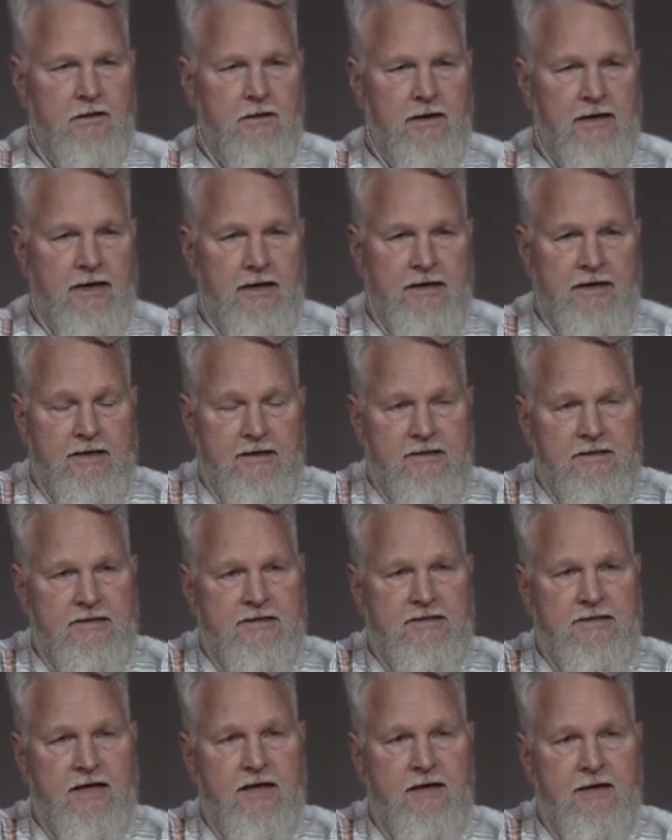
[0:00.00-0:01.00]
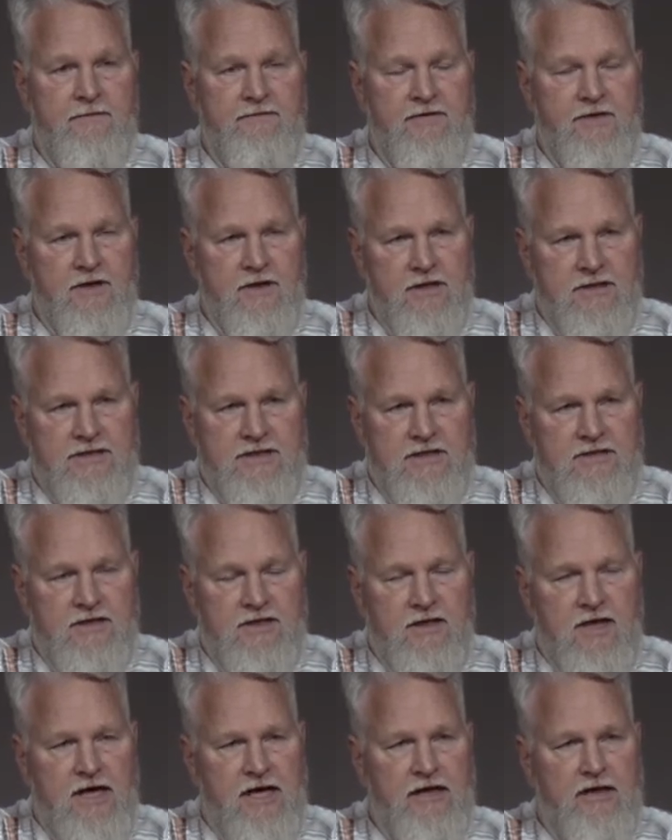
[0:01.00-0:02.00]
and get the sin, if the sin's
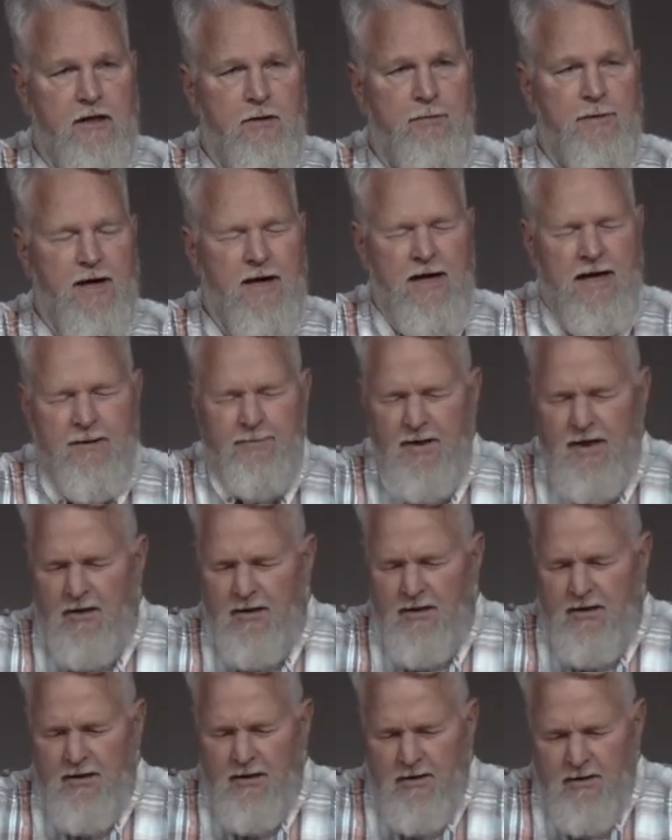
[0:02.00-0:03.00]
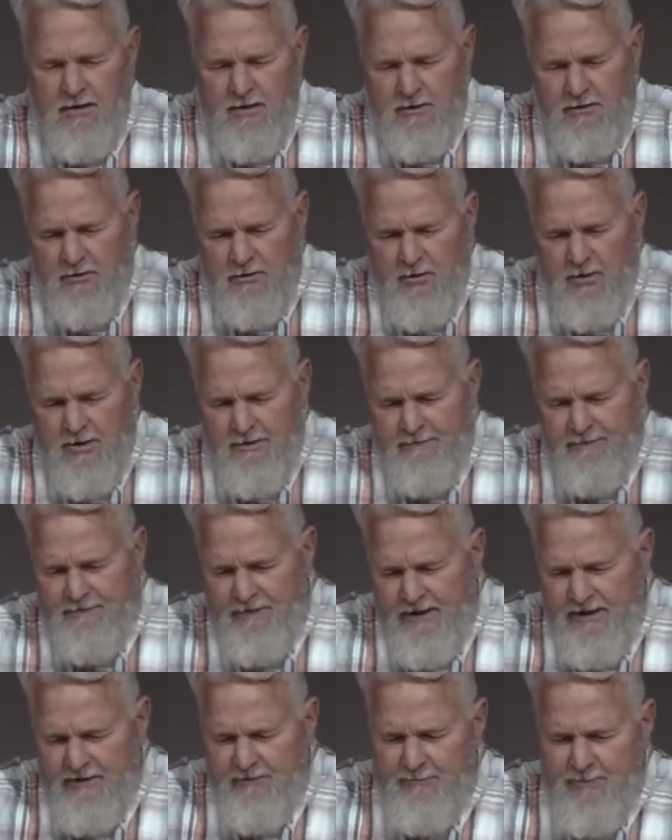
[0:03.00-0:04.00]
clogging the pipe, Lord,
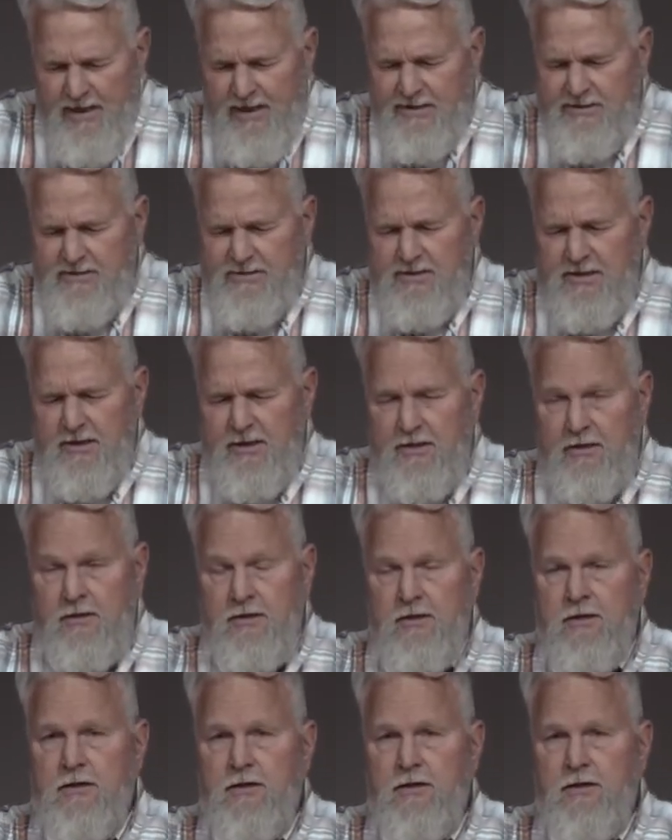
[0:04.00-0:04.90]
forgive my sin,